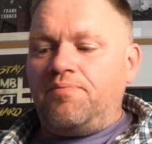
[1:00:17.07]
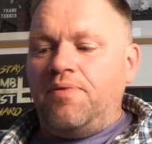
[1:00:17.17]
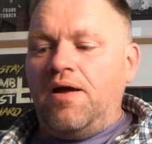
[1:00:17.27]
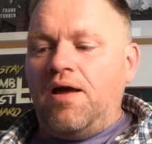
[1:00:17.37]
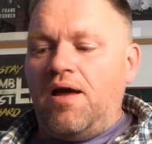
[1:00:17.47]

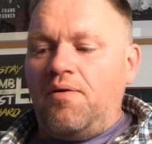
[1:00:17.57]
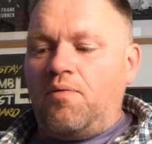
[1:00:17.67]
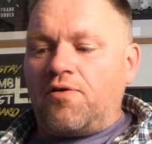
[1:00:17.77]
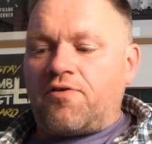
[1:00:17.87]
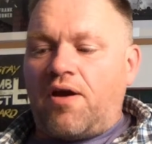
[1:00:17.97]

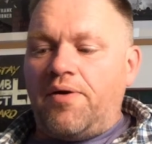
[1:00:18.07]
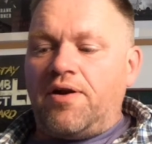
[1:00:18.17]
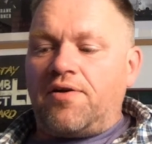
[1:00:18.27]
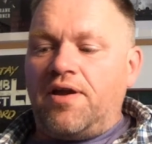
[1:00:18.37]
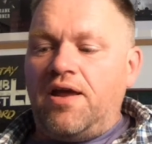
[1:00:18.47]
What's going
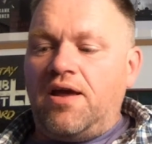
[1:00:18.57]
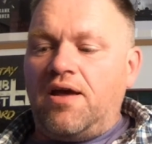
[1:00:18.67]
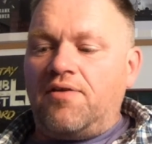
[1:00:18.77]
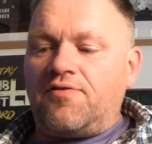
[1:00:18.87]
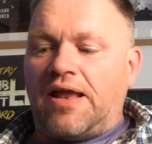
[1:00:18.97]
on
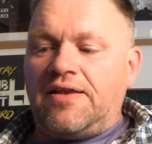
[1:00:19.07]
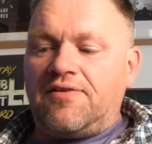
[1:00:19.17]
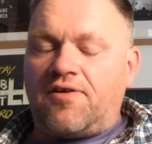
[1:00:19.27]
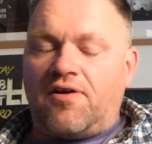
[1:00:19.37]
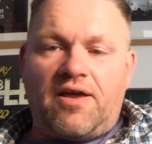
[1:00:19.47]
here?
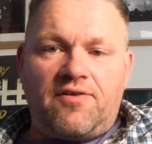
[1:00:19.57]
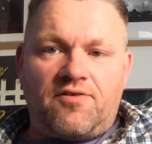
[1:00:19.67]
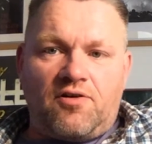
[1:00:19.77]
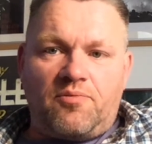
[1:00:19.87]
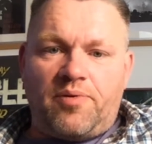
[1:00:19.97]
Zandy's got his
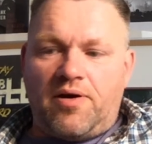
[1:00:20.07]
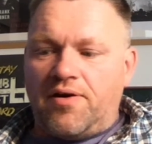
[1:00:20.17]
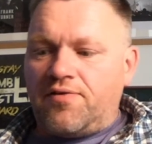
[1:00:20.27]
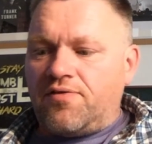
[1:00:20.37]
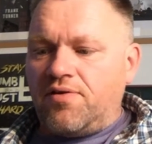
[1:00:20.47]
young
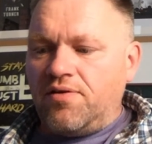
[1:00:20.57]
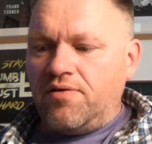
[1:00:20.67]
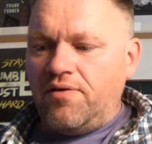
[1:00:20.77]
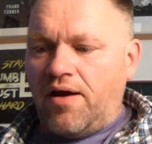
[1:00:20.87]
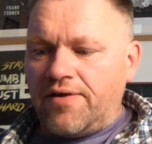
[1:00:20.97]
birds
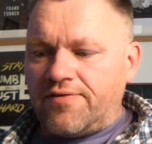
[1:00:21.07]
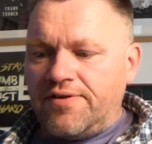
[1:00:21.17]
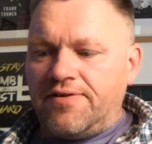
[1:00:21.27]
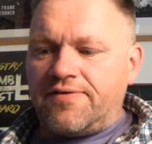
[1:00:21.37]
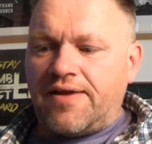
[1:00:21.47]

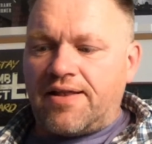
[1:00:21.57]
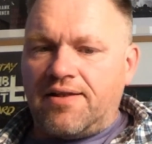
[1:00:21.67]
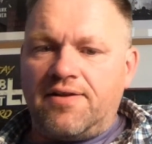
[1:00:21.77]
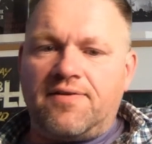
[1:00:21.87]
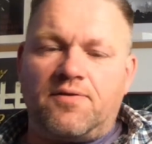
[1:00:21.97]
nicely
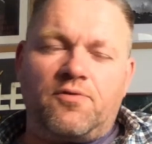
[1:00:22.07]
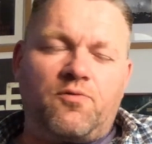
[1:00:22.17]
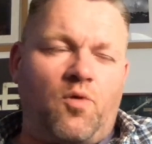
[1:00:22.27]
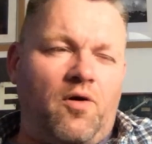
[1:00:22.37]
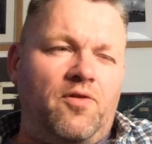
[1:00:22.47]
settled. There was
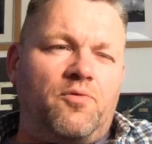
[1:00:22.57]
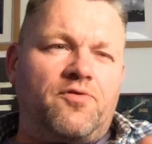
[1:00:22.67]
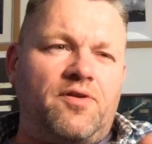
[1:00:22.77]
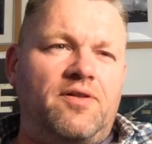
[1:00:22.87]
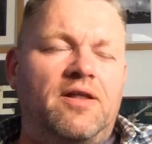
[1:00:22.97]
one that was
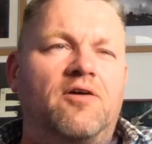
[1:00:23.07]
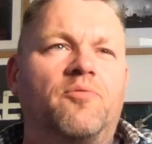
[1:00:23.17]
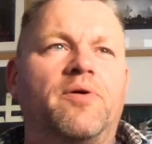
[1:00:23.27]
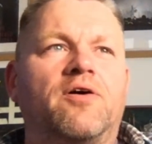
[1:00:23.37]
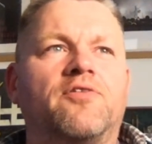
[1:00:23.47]
a little
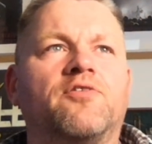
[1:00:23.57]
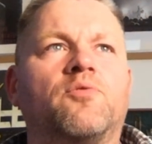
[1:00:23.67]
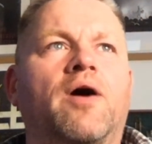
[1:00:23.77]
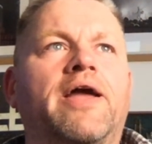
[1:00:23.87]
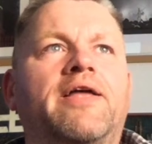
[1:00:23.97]
bit
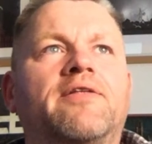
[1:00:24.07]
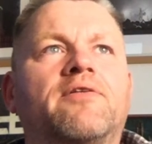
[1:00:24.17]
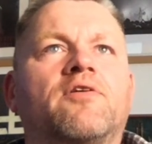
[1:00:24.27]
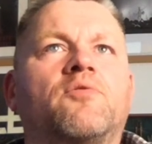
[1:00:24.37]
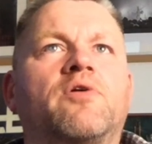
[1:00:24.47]
underweight
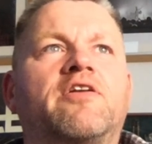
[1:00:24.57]
that